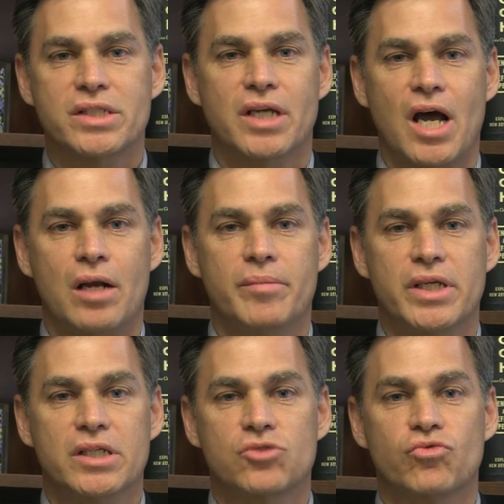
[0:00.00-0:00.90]

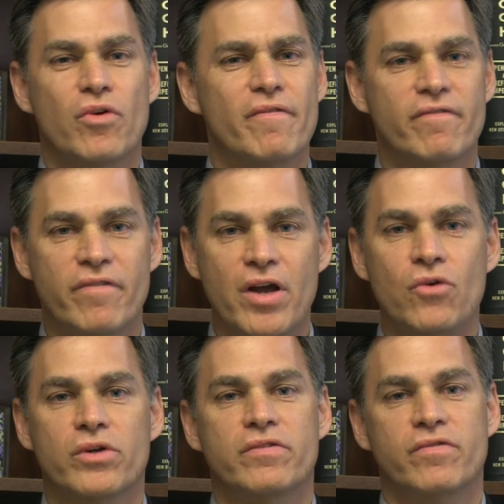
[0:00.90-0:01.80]
economy is
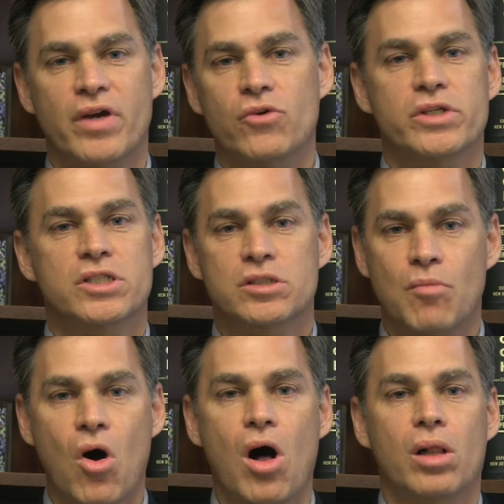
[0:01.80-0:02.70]
very, very
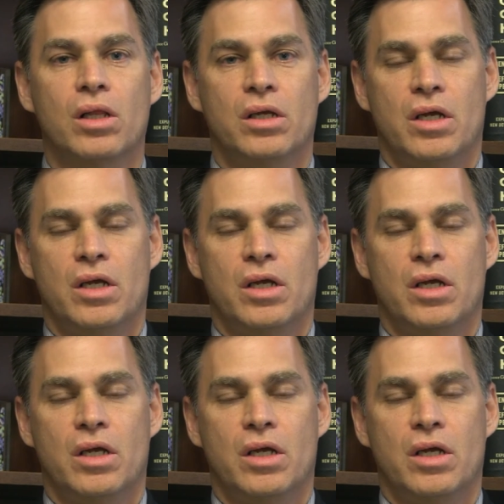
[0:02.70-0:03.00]
small.